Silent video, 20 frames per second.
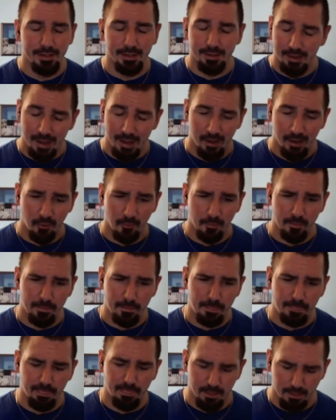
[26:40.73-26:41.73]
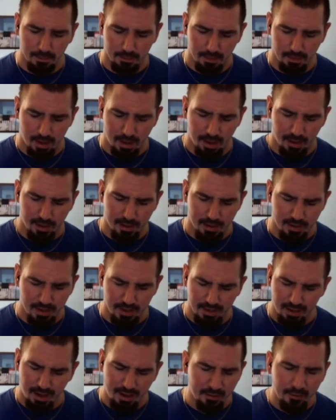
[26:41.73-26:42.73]
Now,
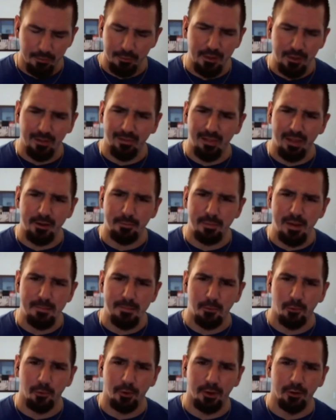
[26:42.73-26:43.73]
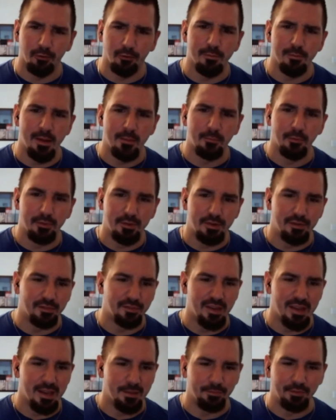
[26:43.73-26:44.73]
I don't think a lot of people are going to remember these
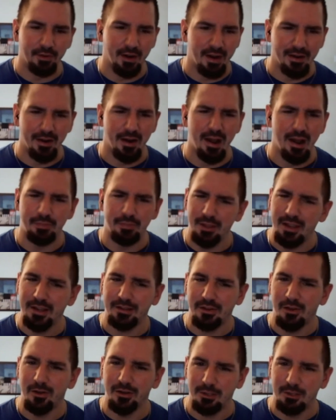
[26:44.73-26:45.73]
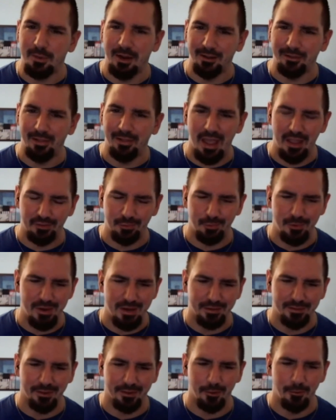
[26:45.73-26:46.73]
teams. And I think I talked about it last
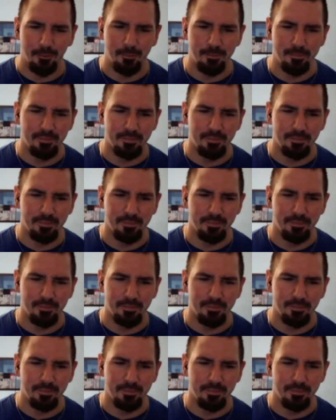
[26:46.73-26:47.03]
week too.